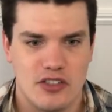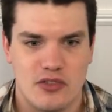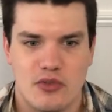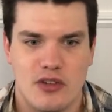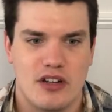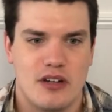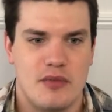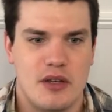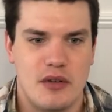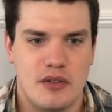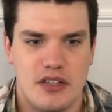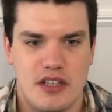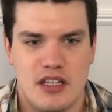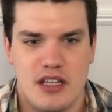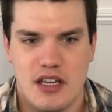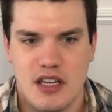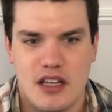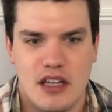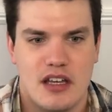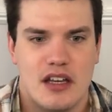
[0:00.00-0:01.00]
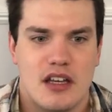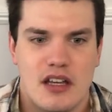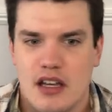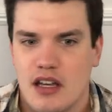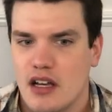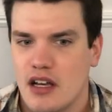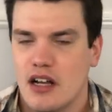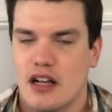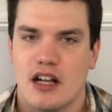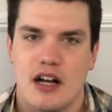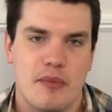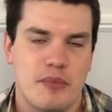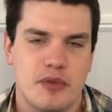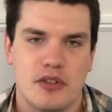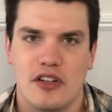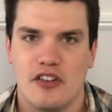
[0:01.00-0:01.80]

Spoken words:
So we're going to be able to hit a couple